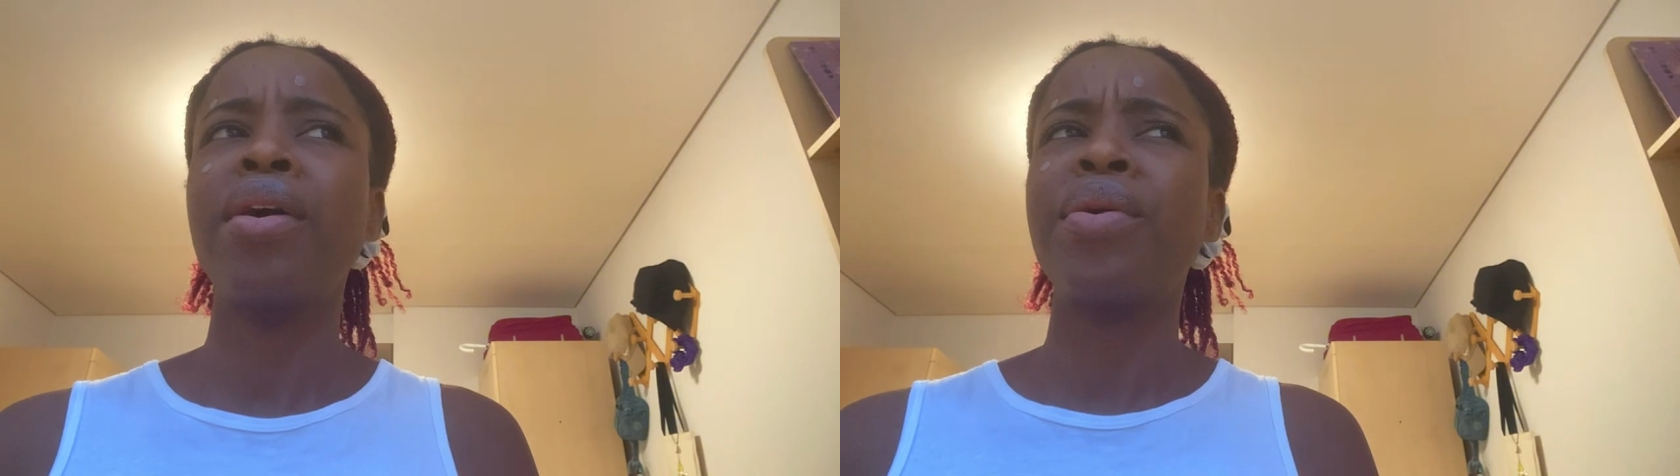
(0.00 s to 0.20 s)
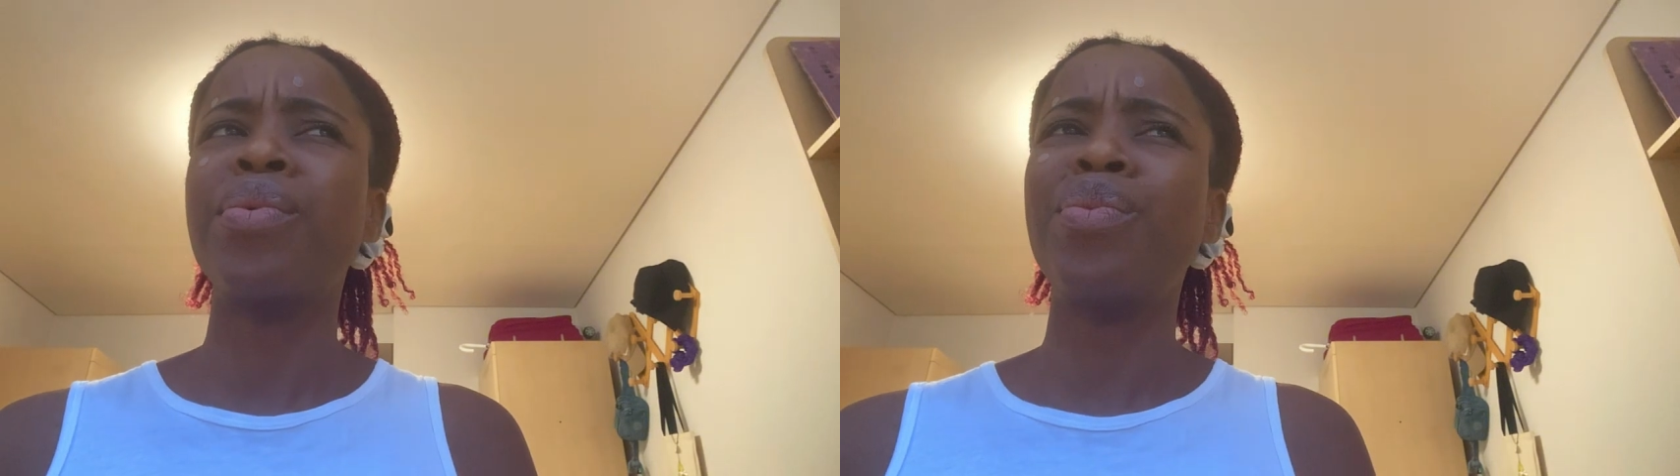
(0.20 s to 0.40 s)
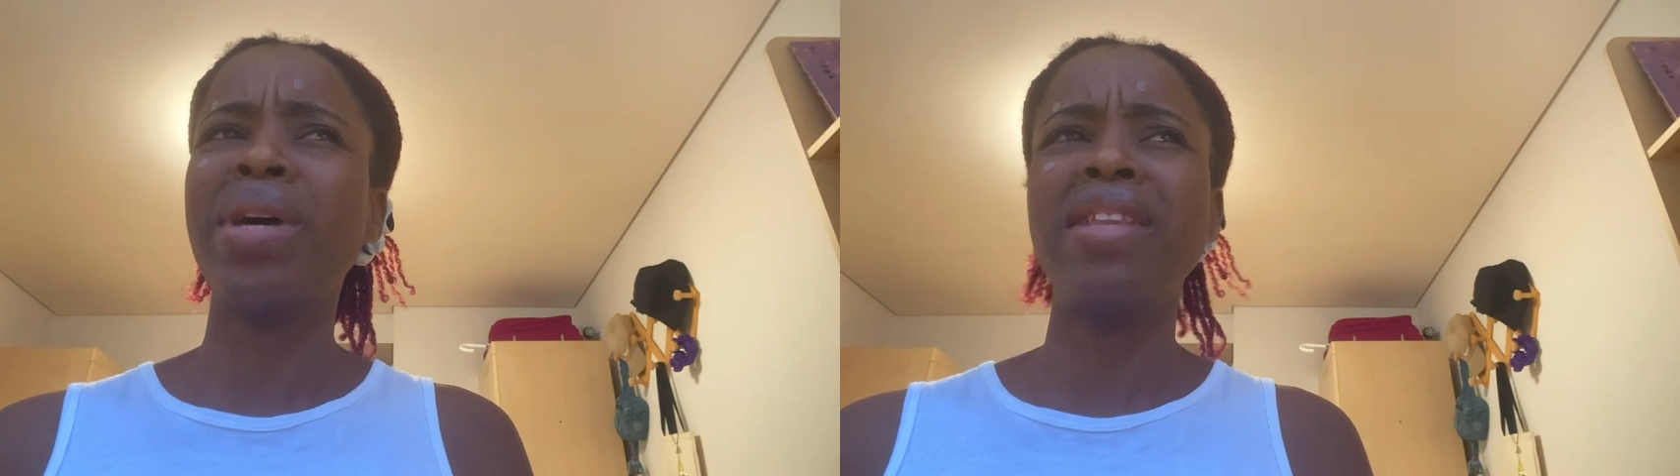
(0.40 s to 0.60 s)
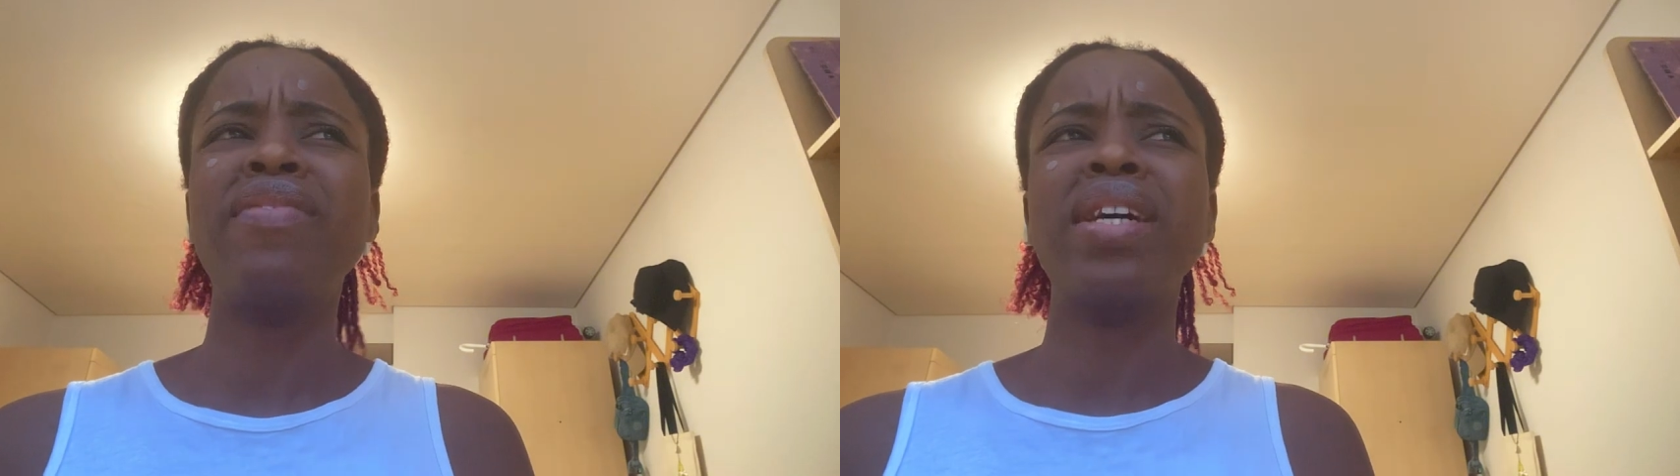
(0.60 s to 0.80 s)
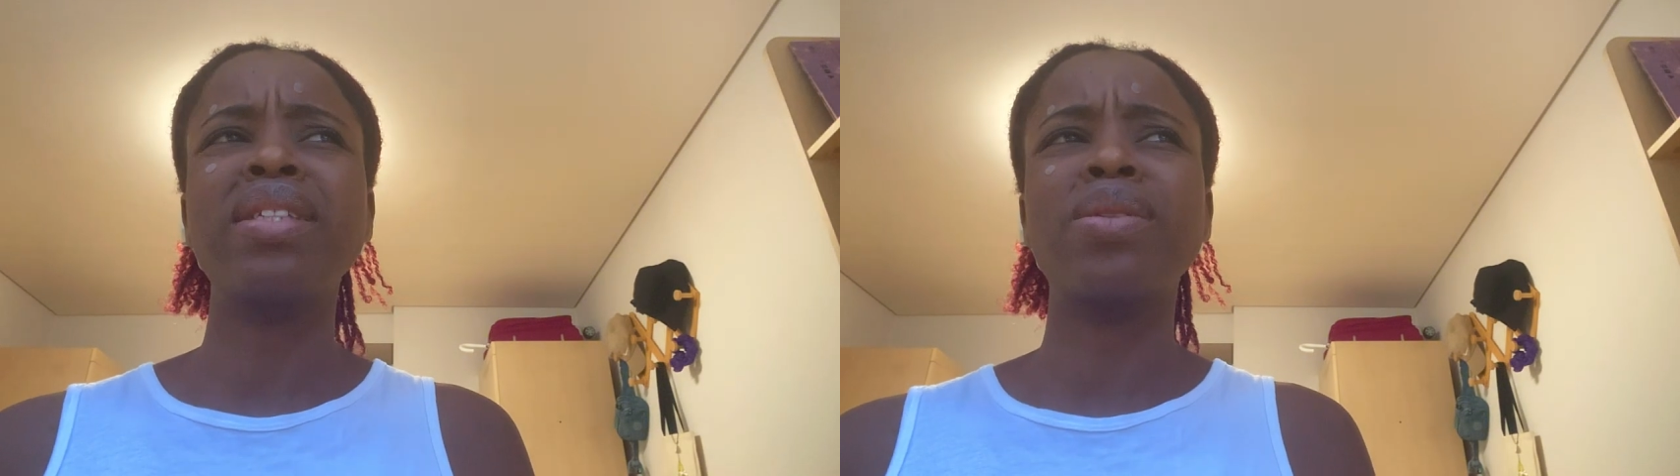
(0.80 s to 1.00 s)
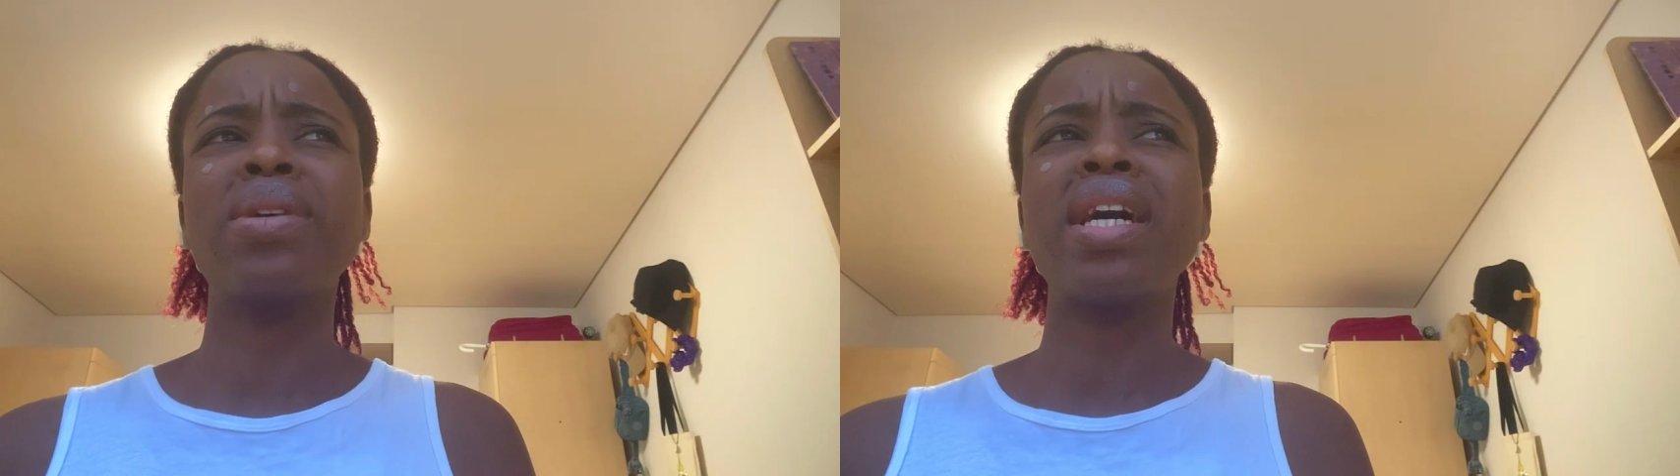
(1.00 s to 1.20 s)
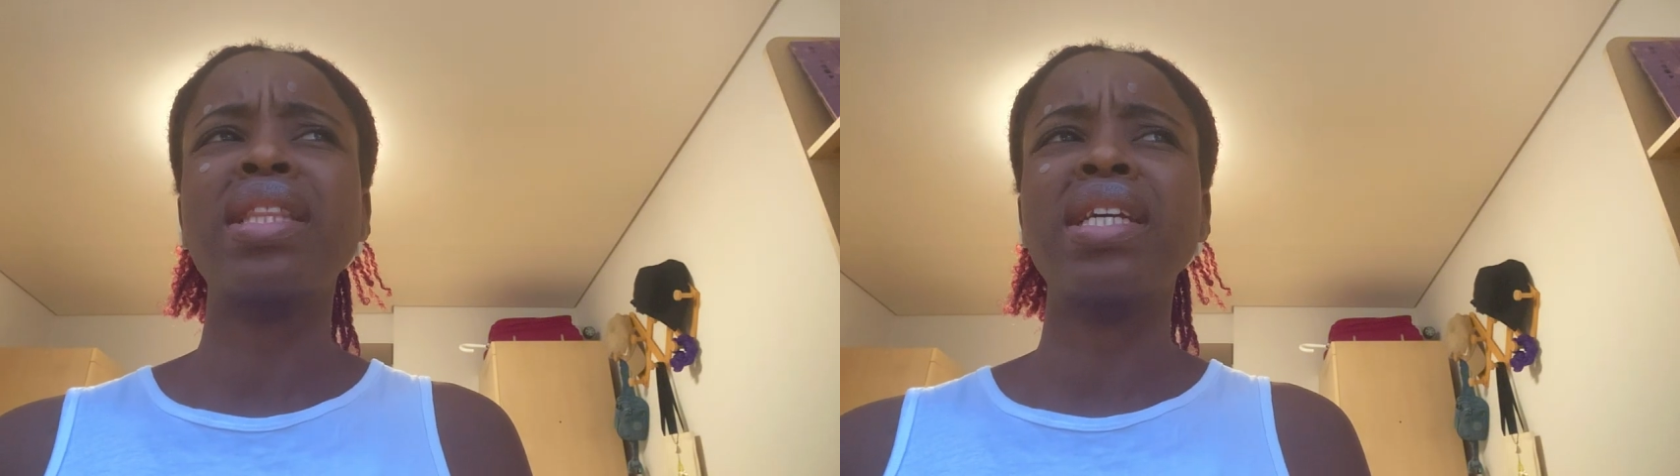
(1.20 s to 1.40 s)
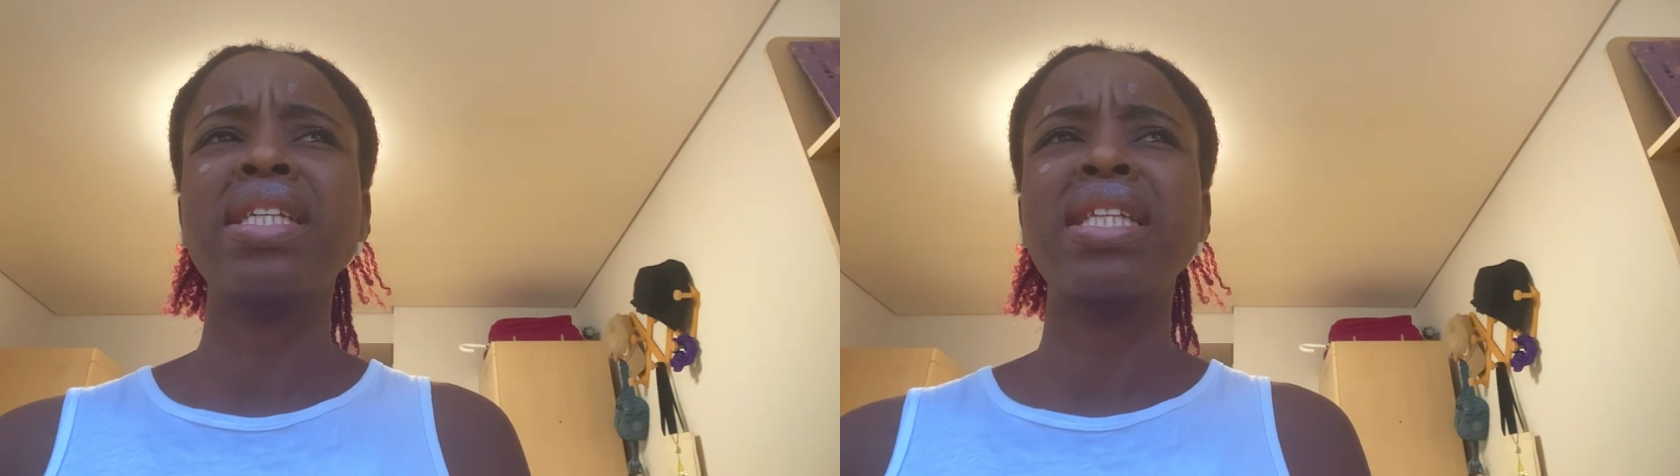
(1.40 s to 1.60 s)
relevant, other
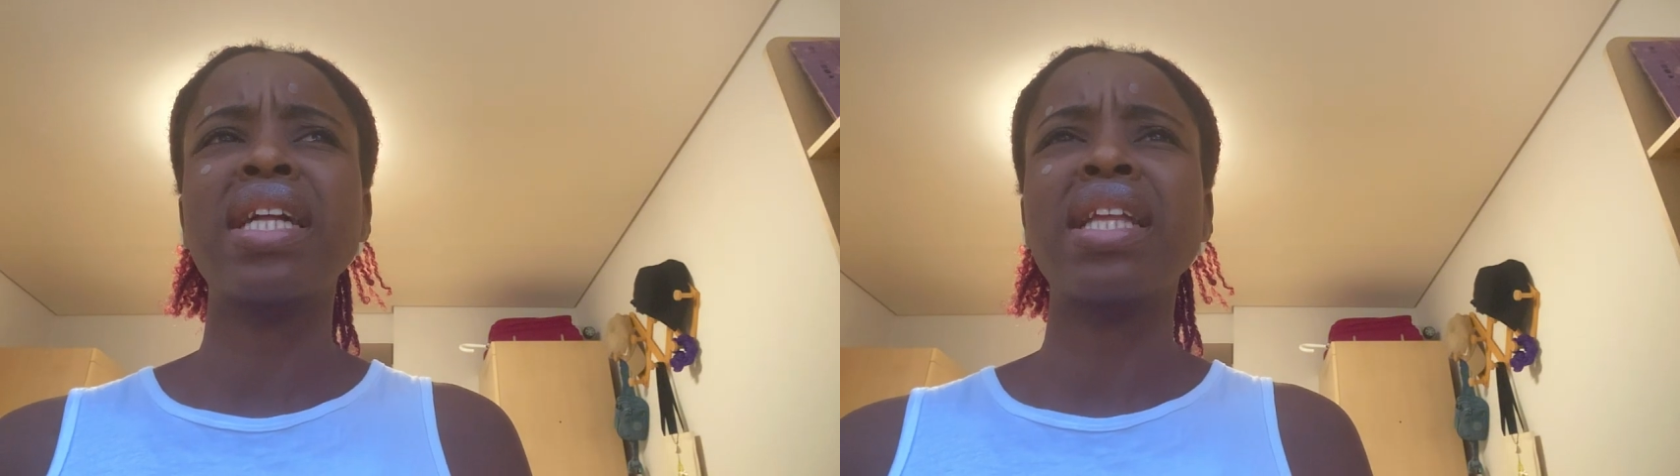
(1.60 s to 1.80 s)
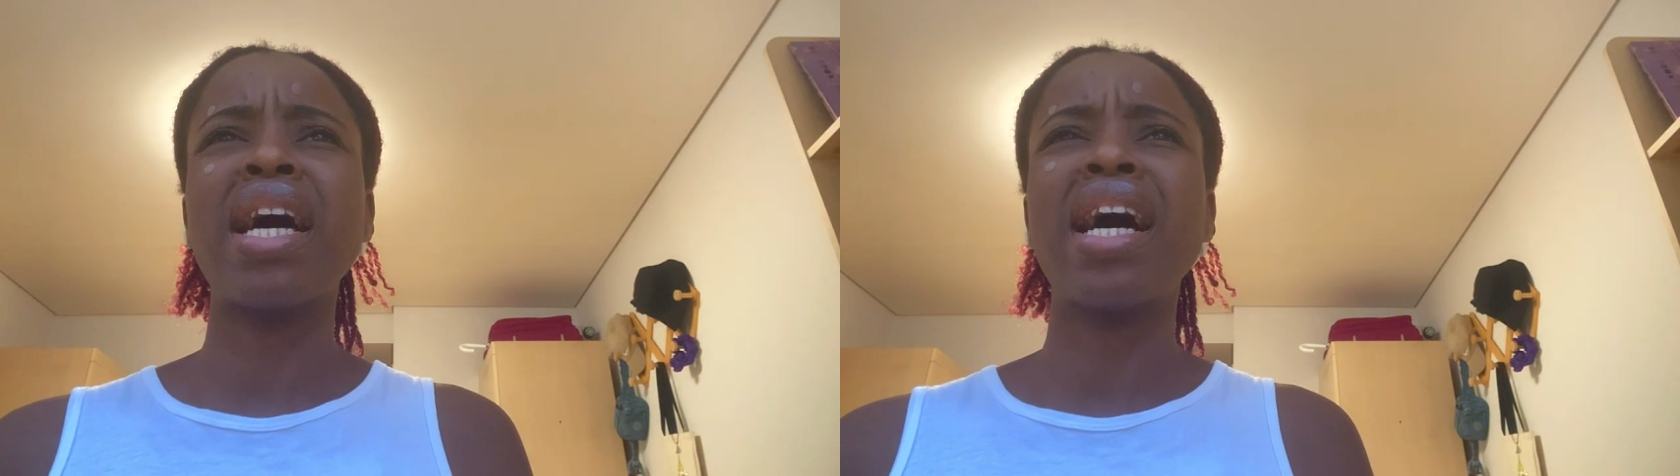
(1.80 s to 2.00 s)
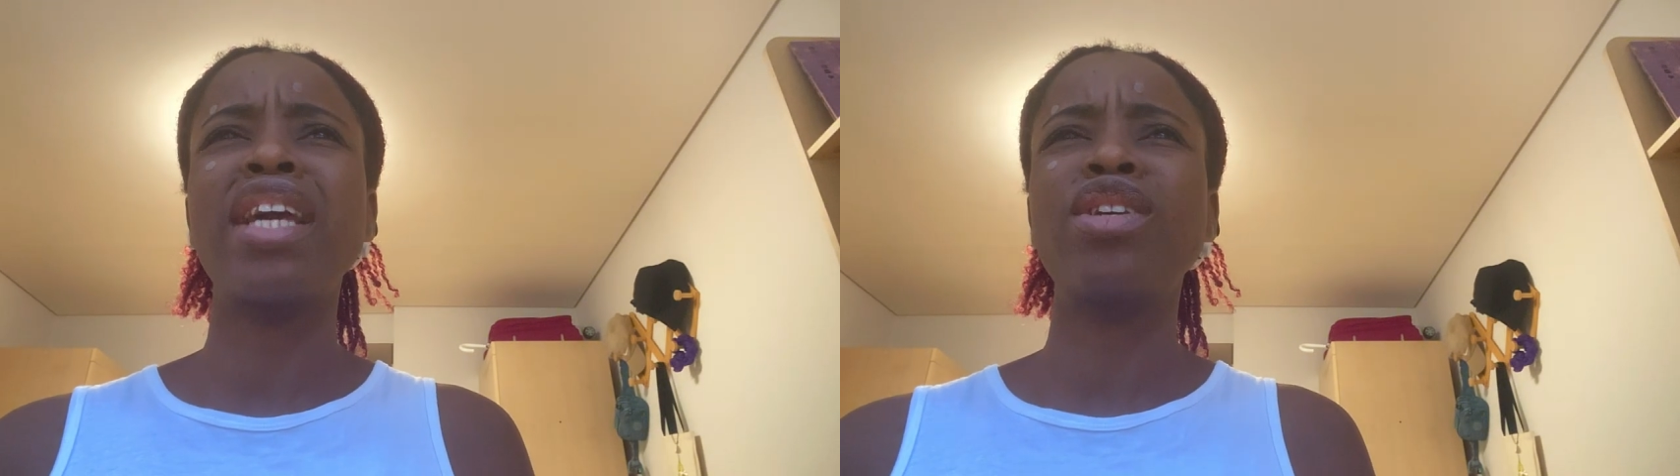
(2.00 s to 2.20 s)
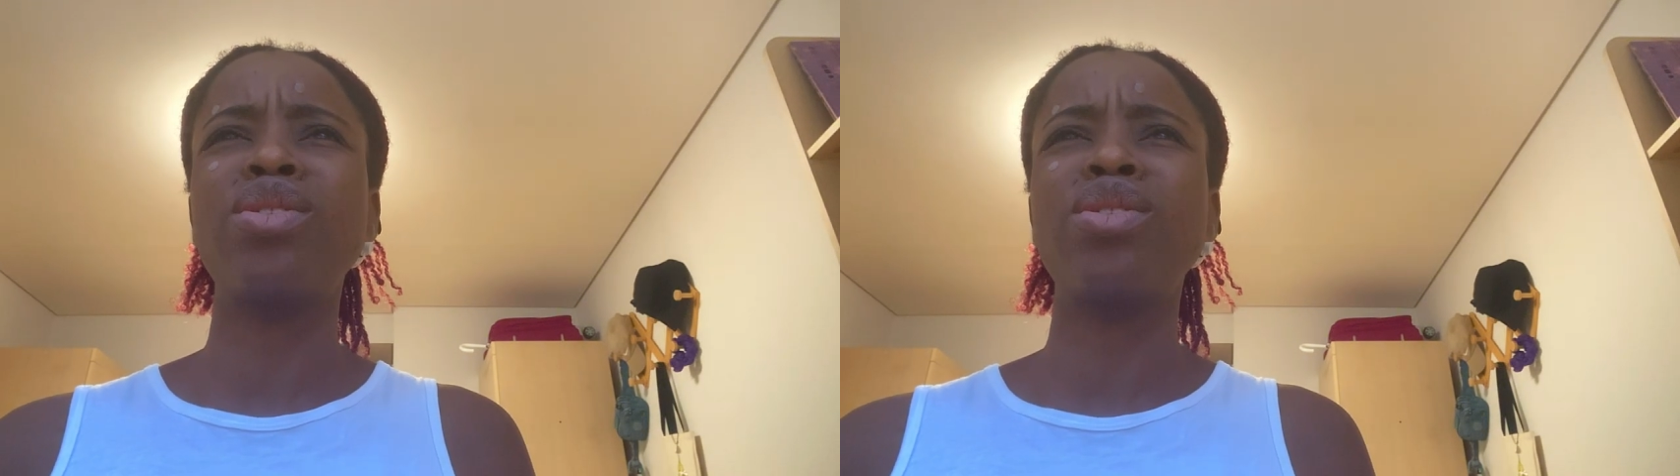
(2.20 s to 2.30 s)
things that are